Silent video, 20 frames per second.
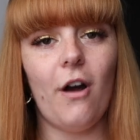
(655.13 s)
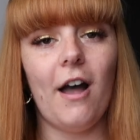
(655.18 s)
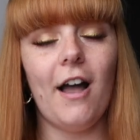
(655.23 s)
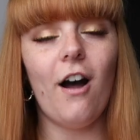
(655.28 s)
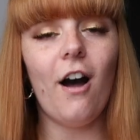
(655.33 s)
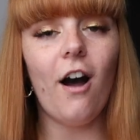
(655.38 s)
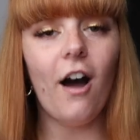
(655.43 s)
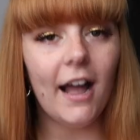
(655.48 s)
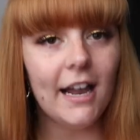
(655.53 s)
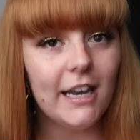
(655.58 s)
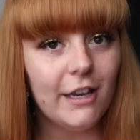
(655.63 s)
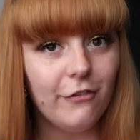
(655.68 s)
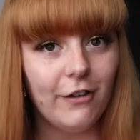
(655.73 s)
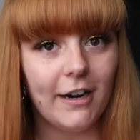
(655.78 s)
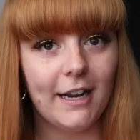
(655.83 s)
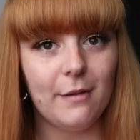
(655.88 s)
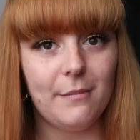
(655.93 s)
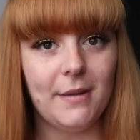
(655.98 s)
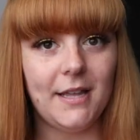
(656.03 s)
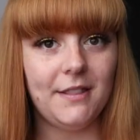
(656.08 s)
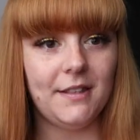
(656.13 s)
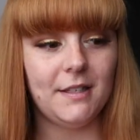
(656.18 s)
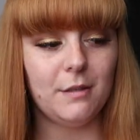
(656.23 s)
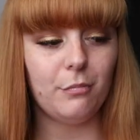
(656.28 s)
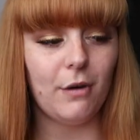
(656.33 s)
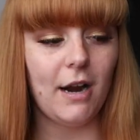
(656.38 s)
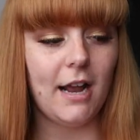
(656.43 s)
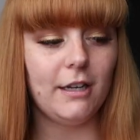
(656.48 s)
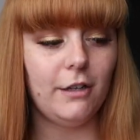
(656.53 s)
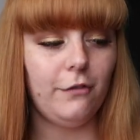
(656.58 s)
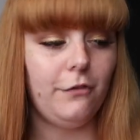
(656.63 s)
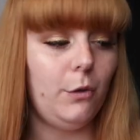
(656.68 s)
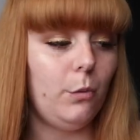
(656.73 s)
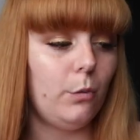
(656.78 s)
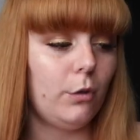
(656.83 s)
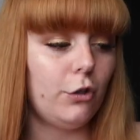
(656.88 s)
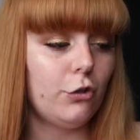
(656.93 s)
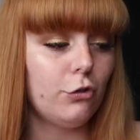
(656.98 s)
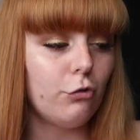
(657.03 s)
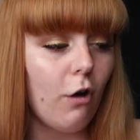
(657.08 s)
I highly recommend this brand if you
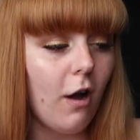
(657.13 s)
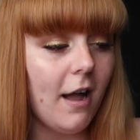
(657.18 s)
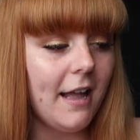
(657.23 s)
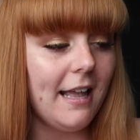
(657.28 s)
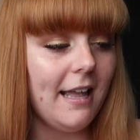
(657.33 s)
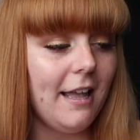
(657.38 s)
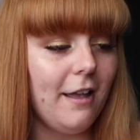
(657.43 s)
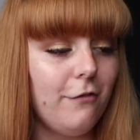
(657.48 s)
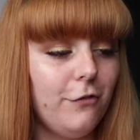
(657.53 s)
want to try it.